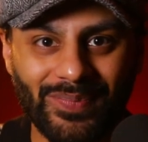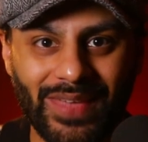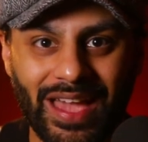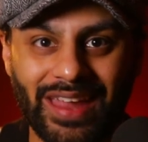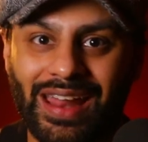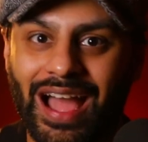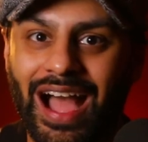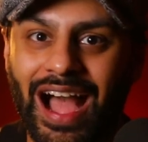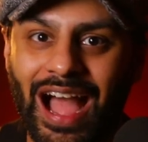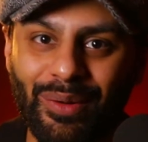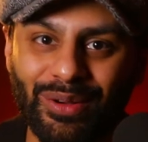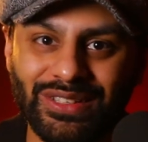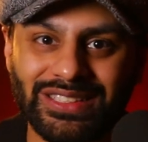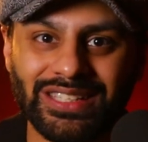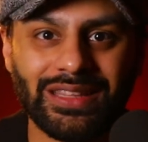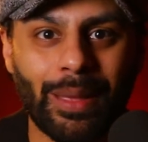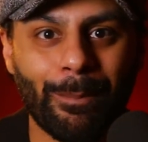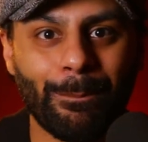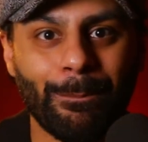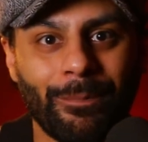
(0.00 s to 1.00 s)
And I was
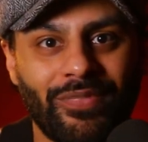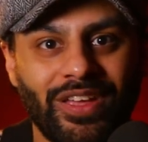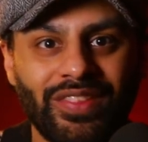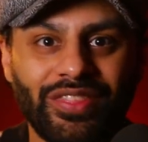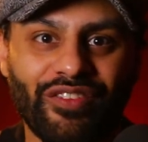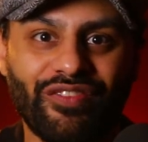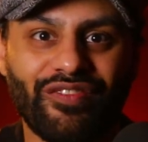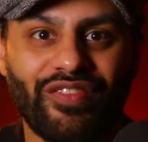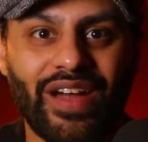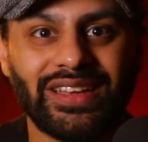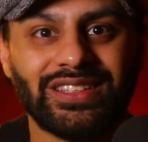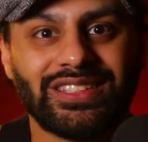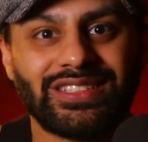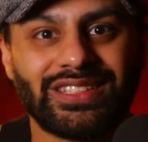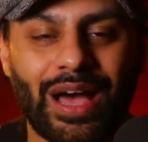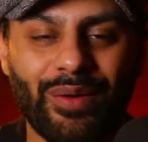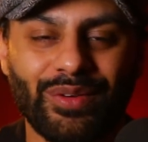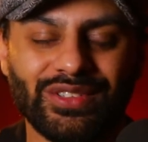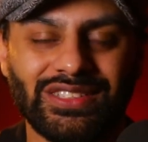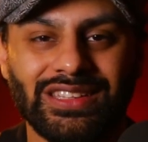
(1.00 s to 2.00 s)
in the in the fence.
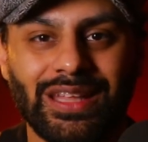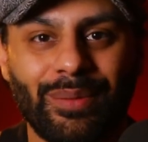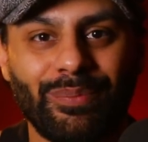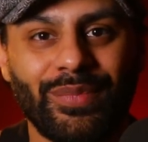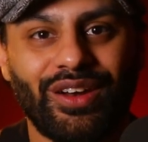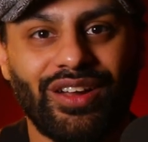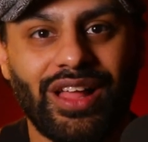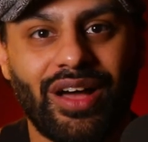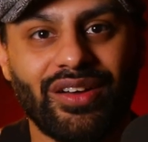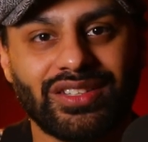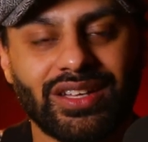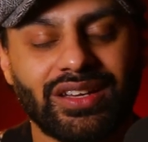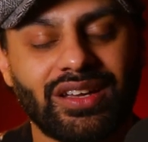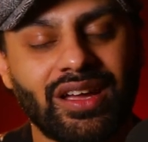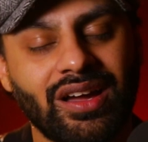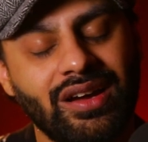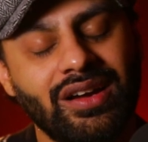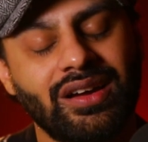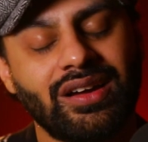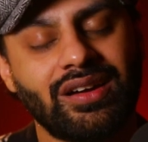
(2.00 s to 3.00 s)
I was in the middle. I was
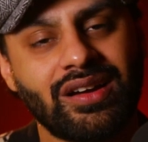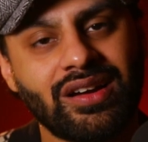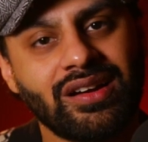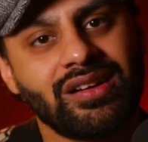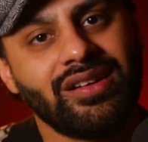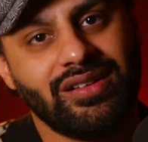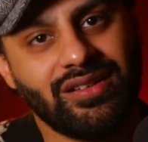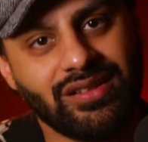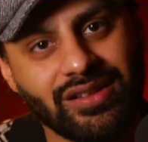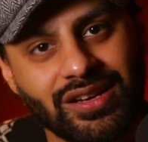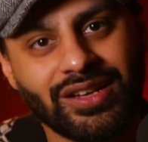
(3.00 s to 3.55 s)
like, "Huh.